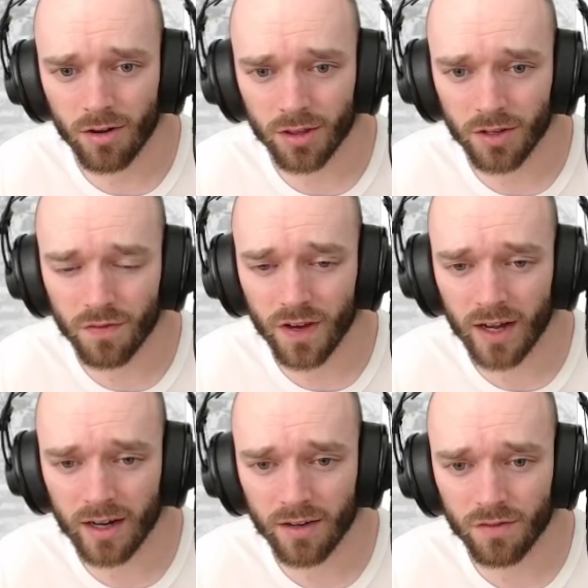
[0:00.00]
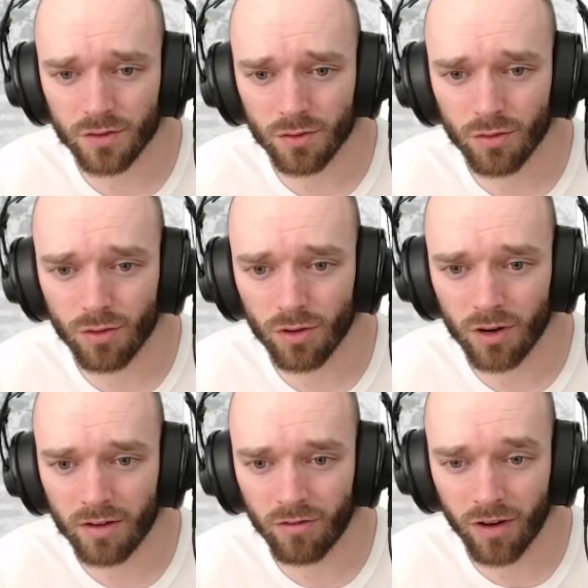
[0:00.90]
on the far left
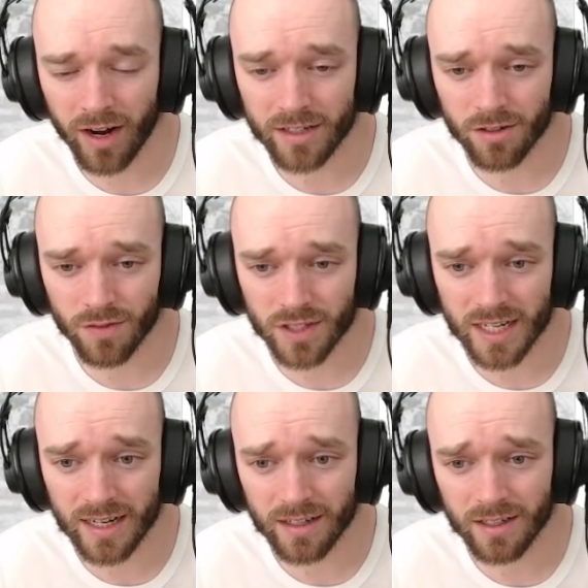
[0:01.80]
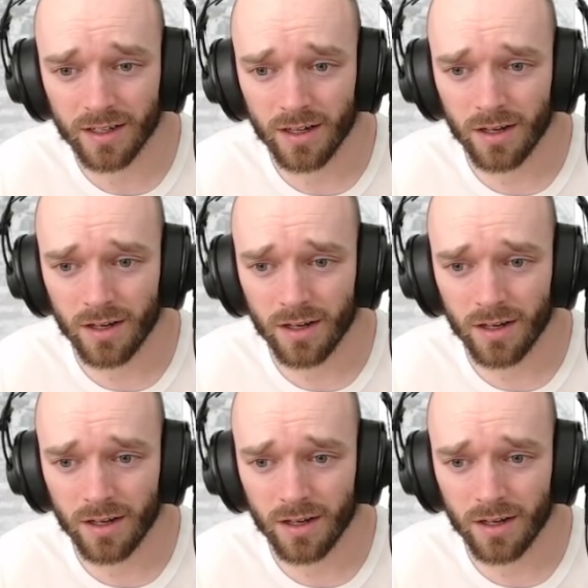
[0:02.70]
or right of its arc.